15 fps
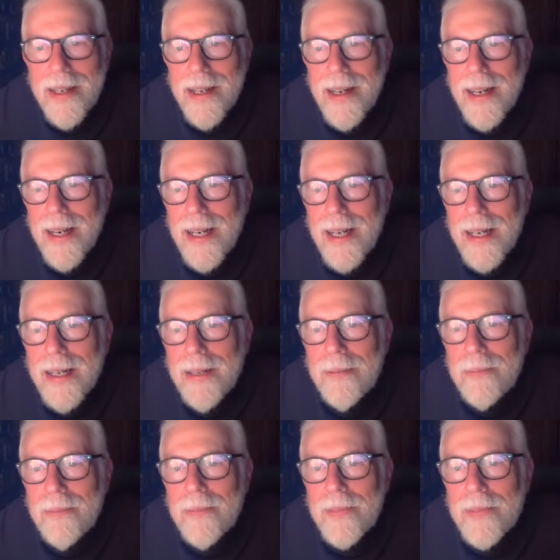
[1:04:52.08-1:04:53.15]

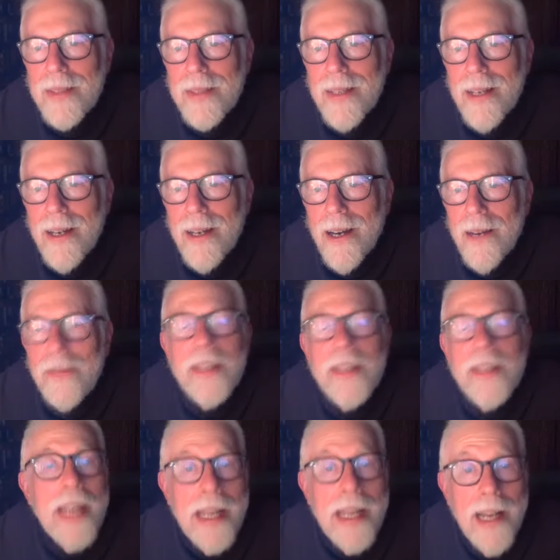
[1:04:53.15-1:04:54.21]
on the
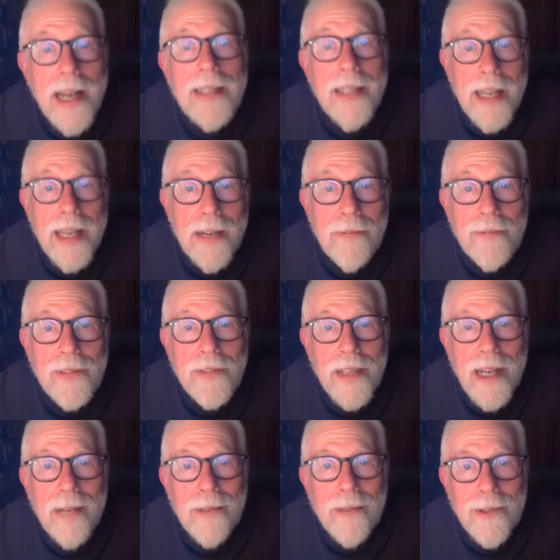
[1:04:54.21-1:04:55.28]
day I left.
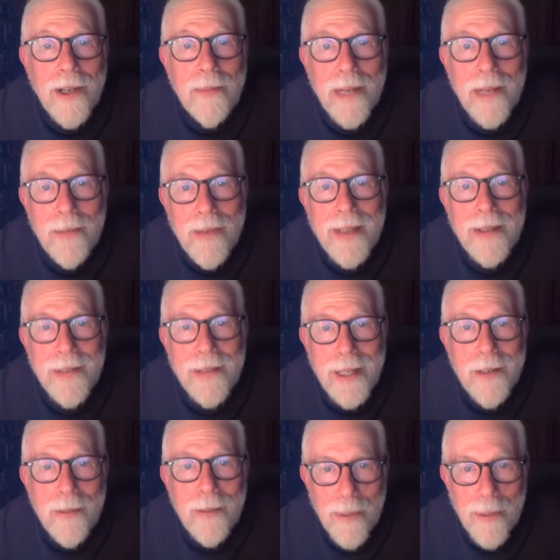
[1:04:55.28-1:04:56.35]
I was on my way to the
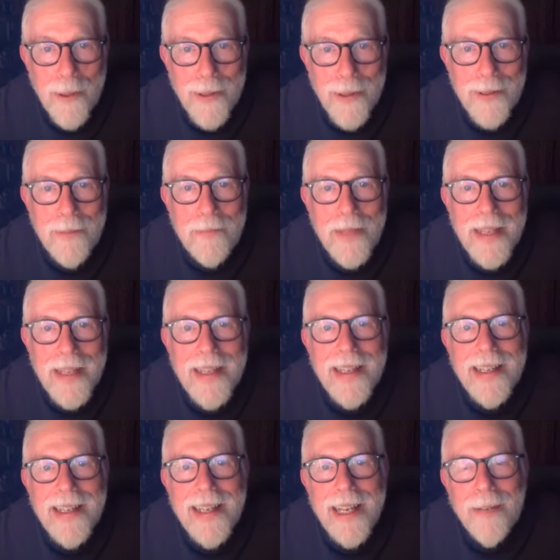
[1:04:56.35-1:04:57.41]
airport,
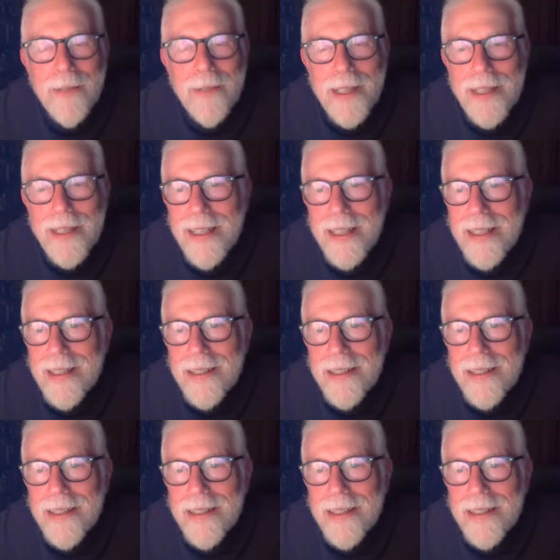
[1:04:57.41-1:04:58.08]
and we